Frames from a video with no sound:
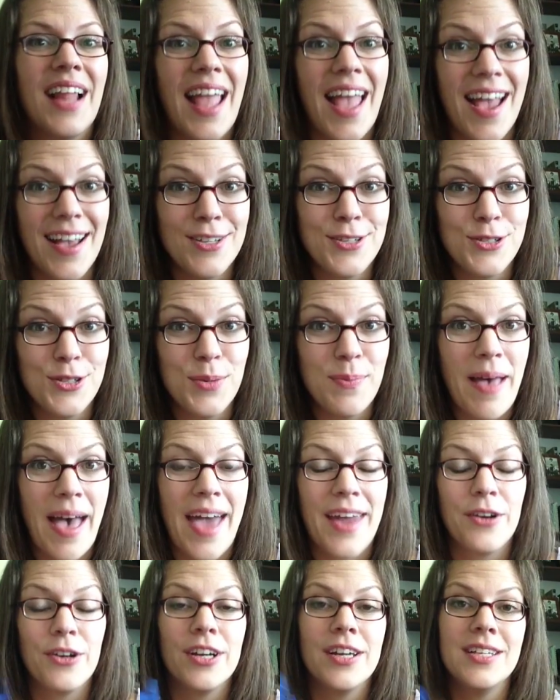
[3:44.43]
Extra
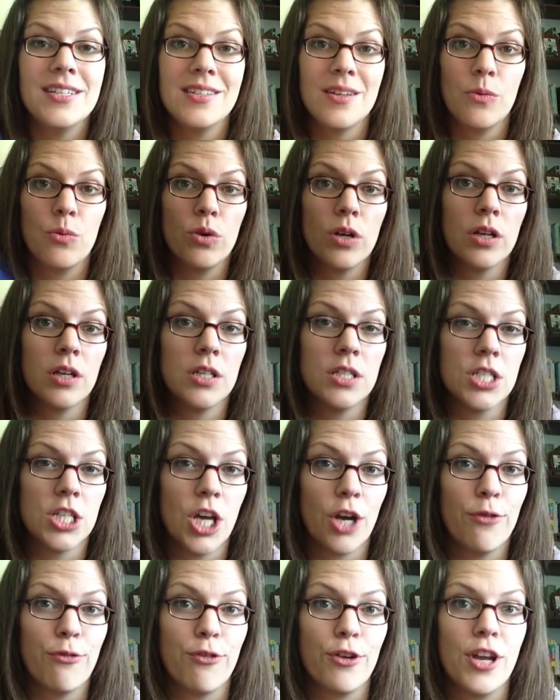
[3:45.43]
batteries, and we're good to
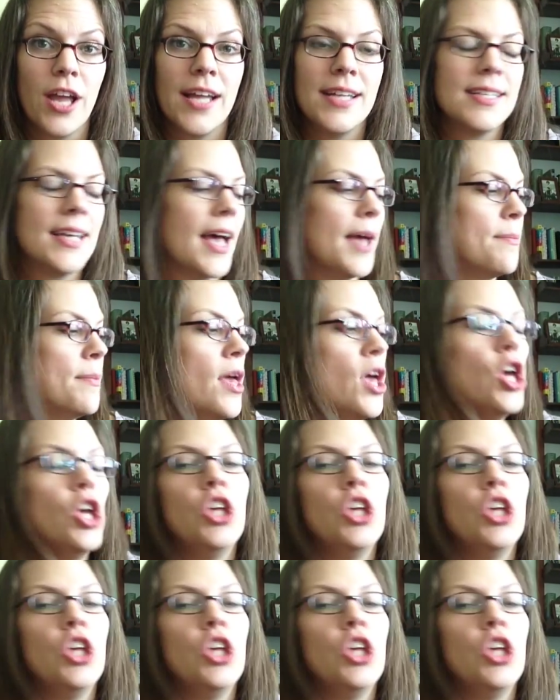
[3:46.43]
go for nighttime.